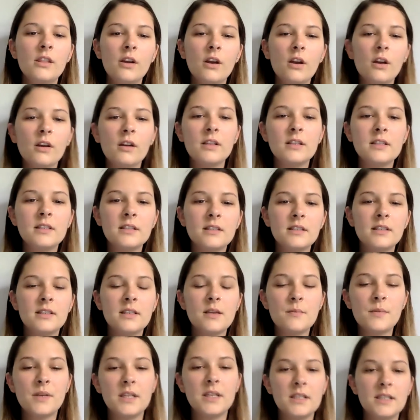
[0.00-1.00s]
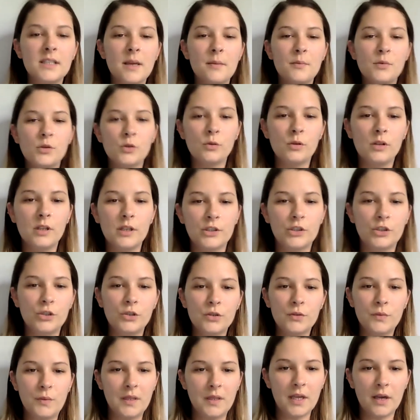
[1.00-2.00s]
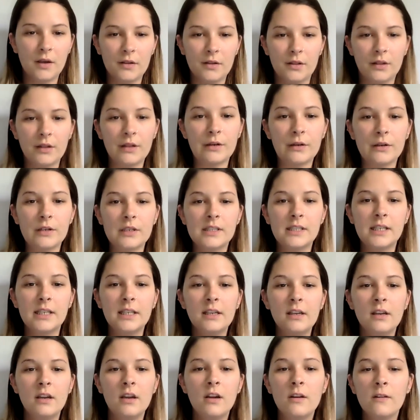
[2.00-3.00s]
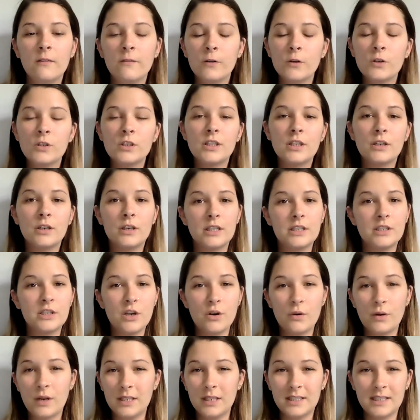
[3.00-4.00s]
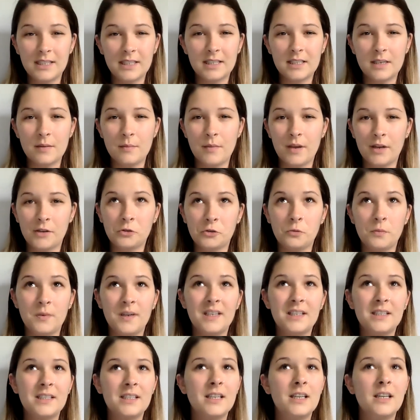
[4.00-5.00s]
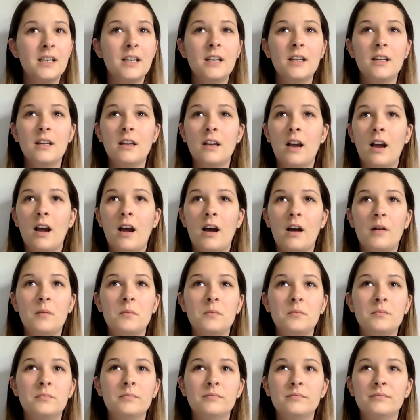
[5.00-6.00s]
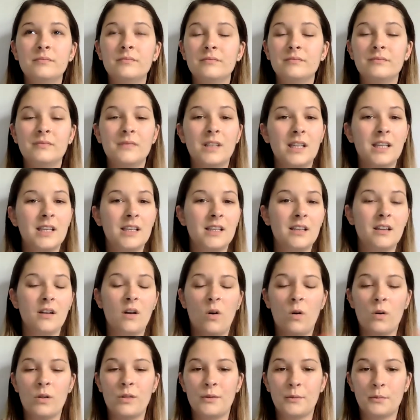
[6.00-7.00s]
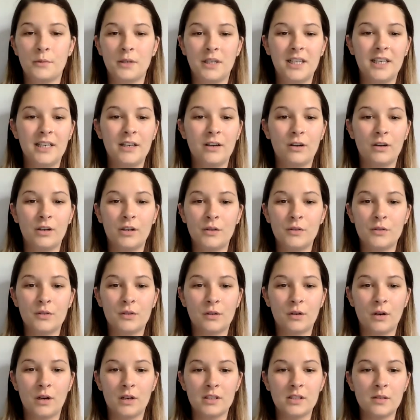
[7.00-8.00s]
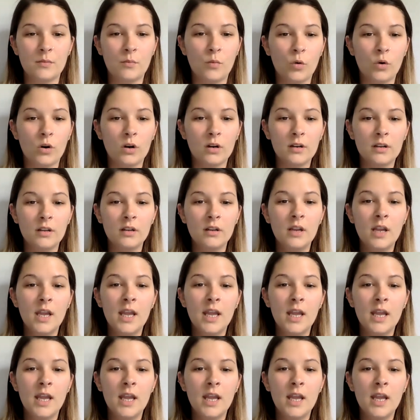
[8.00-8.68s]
There are some conceptual issues with health literacy. First, there is no consistent measurement. All 3 are used across the board.